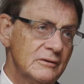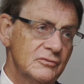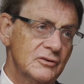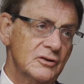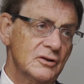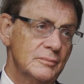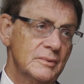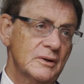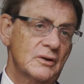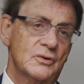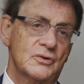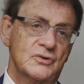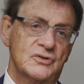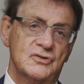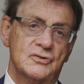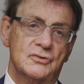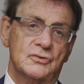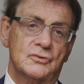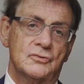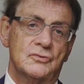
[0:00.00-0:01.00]
you because
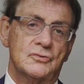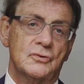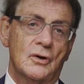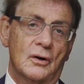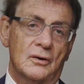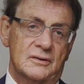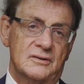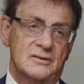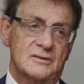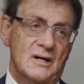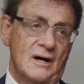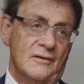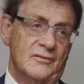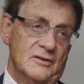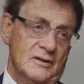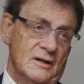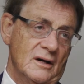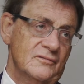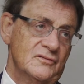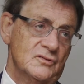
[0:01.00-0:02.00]
you're not tough
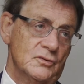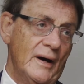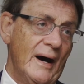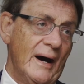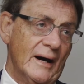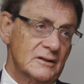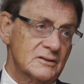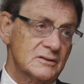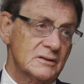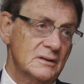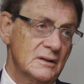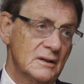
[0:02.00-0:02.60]
enough to act